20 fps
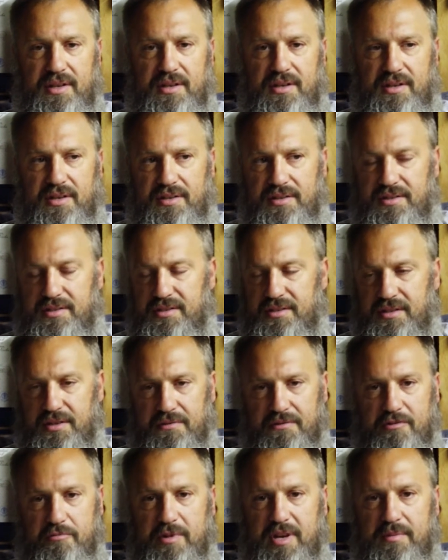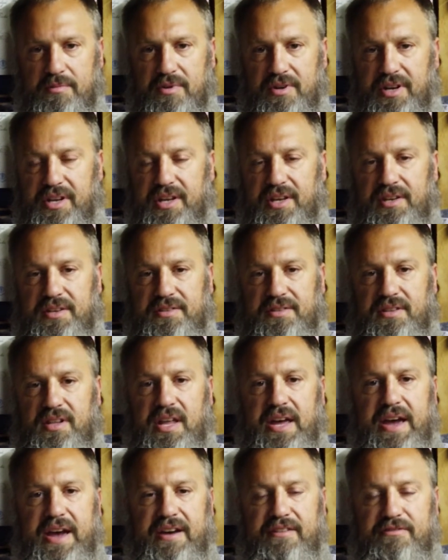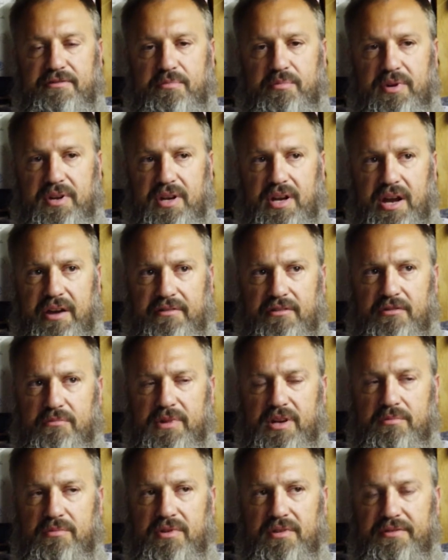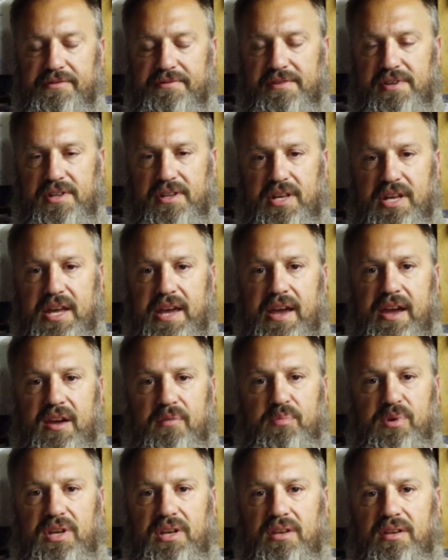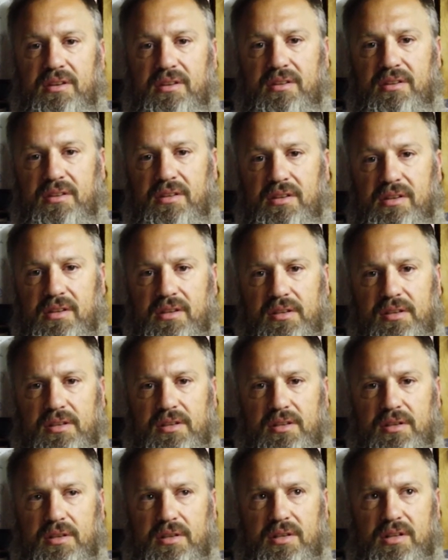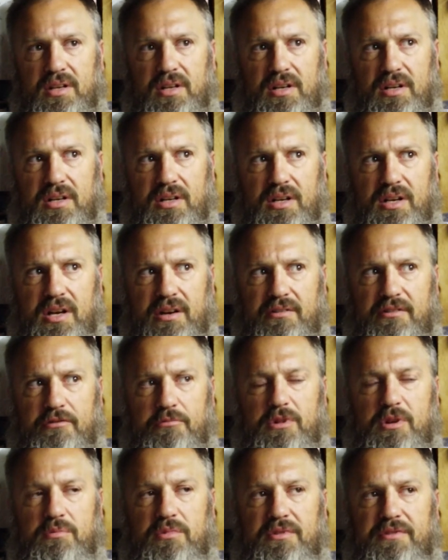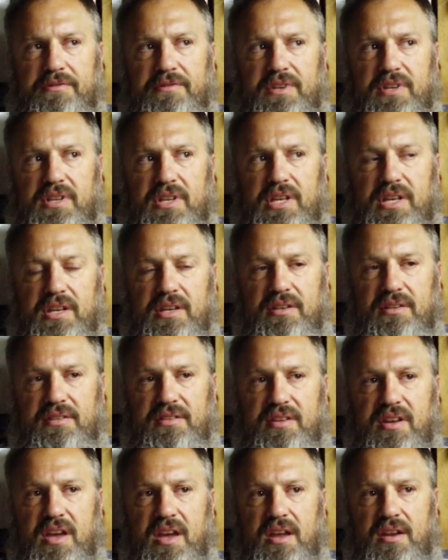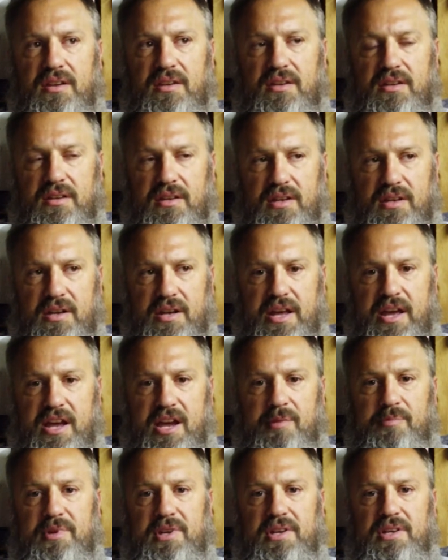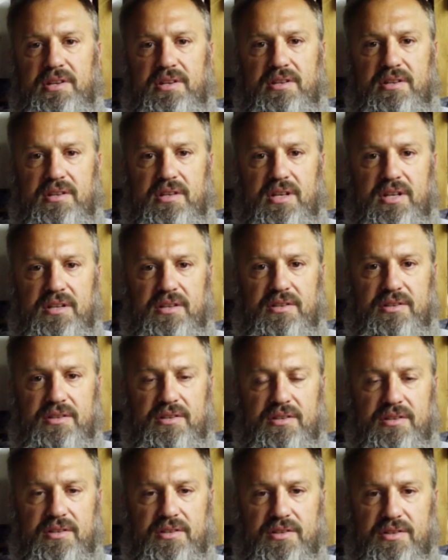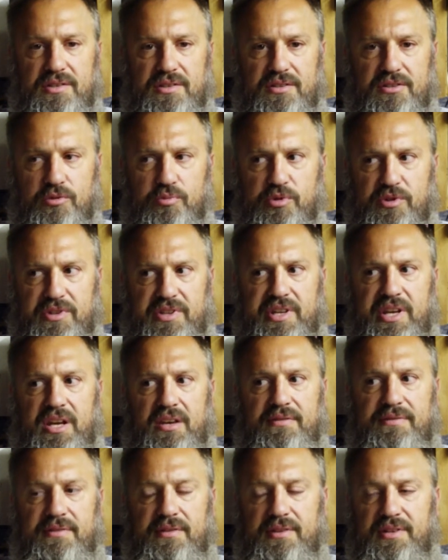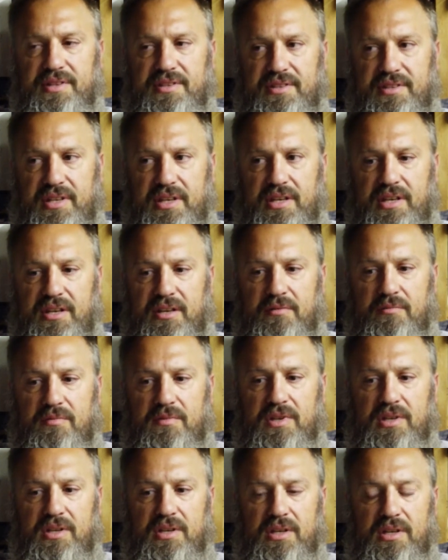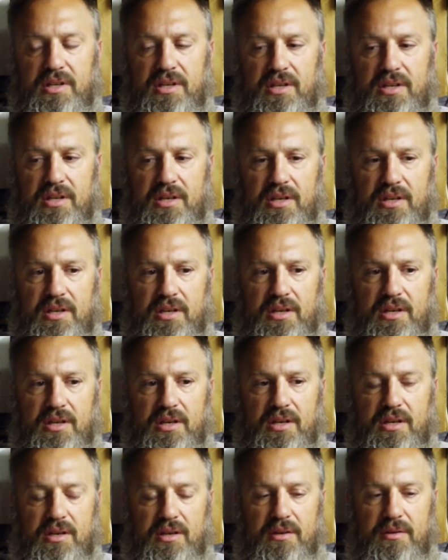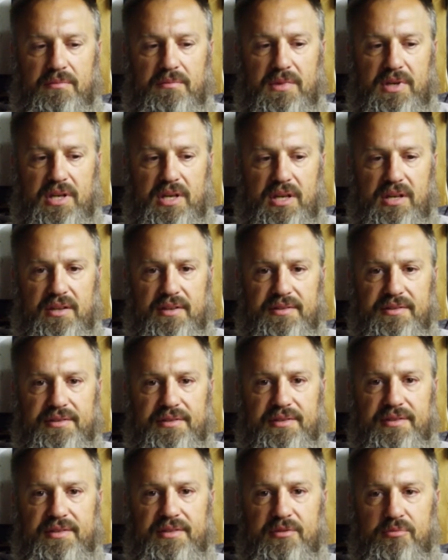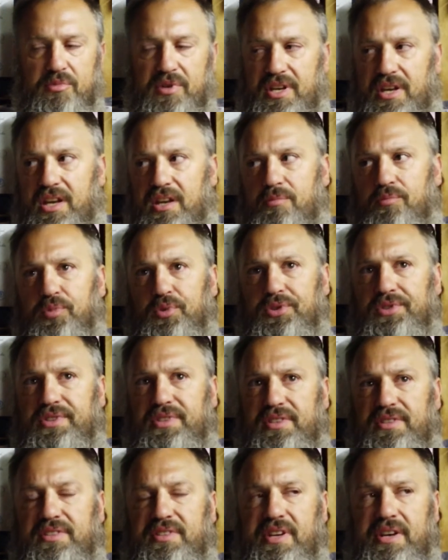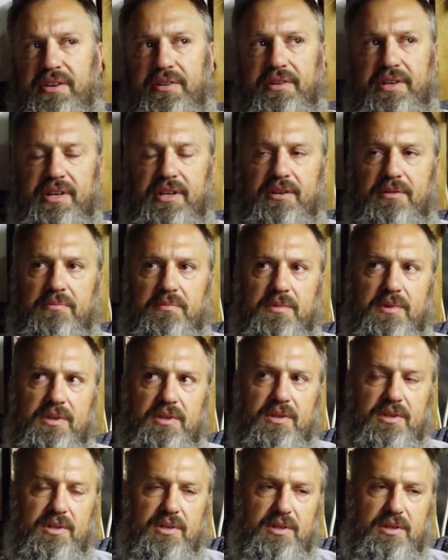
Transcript: And still remembering his laugh, but I remember feeling happy. I remember feeling content and happy and just super thankful to see him, and to be able to tell him